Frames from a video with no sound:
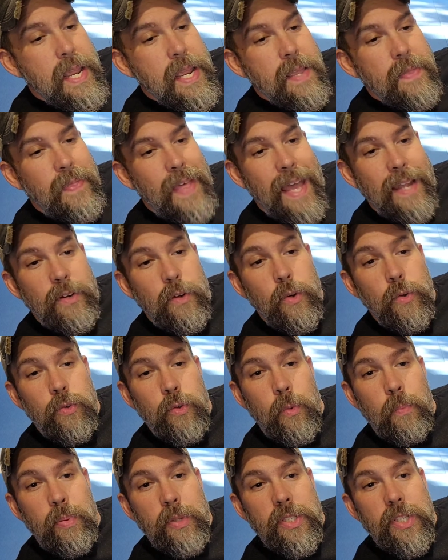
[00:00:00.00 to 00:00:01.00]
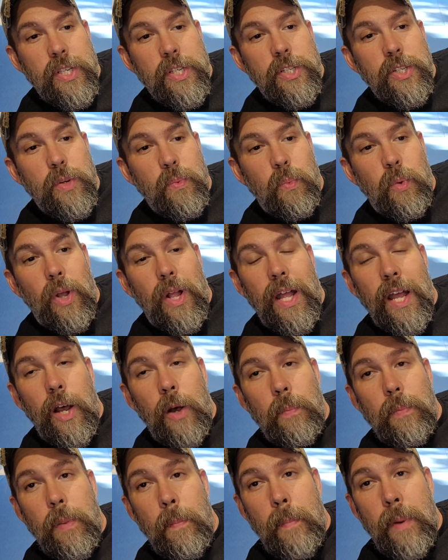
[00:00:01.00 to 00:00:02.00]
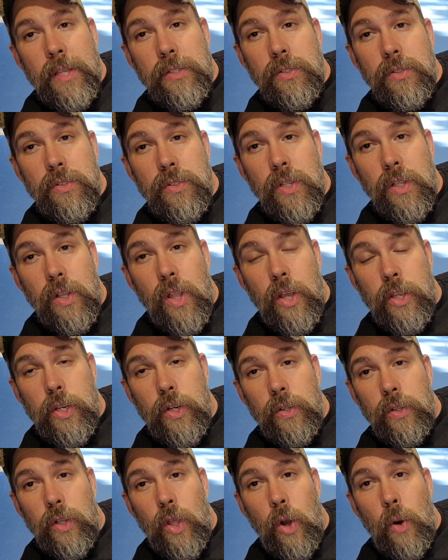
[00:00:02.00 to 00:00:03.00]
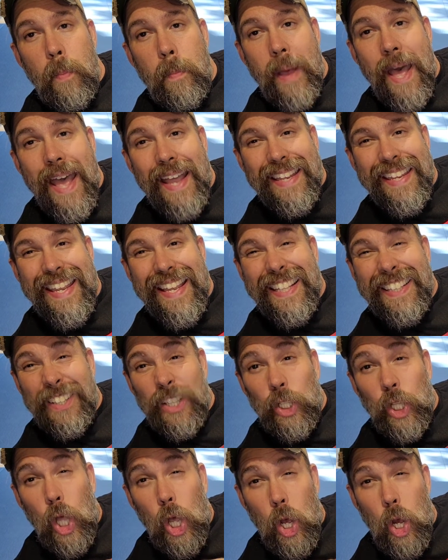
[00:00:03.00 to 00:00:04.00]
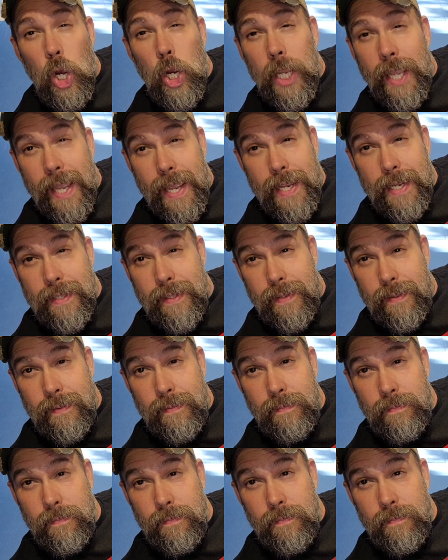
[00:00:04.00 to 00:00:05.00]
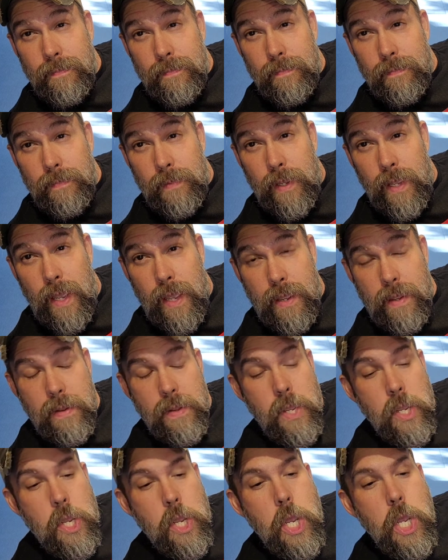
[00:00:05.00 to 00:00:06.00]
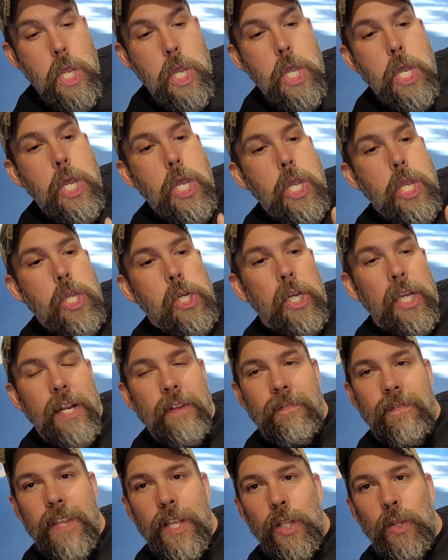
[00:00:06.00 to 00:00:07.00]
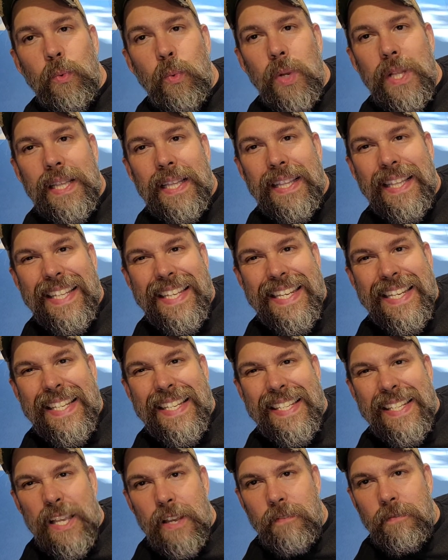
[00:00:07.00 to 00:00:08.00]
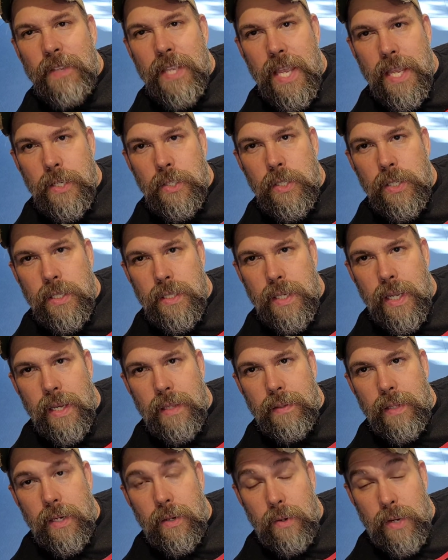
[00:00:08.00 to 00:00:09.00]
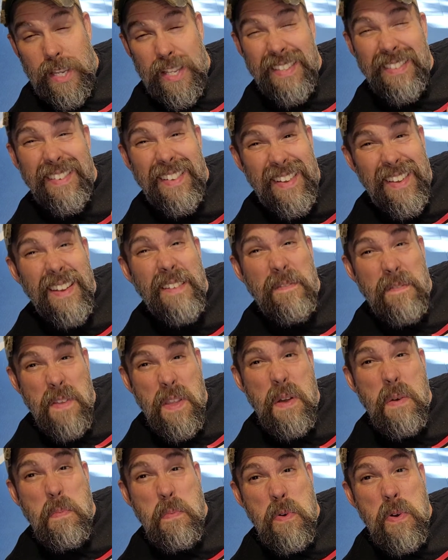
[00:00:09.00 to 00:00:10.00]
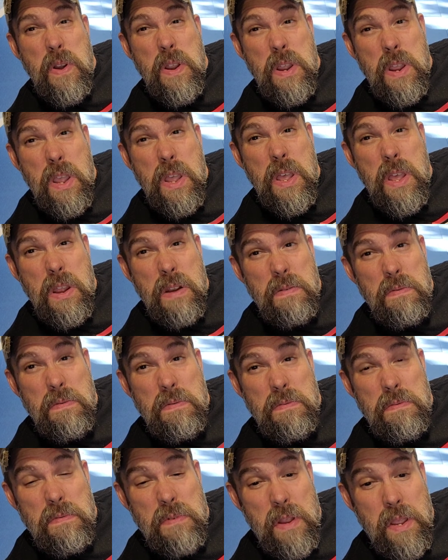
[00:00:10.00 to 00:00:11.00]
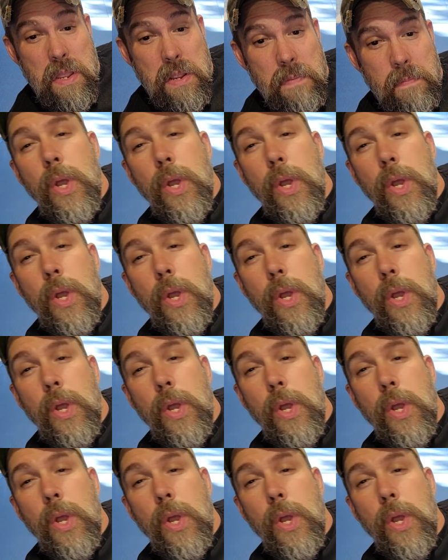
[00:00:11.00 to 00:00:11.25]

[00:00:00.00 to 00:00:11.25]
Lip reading: That neutral position will help the muscles along your low back elongate, okay? You're going to feel a release of tension down there. It's going to feel pretty good, right?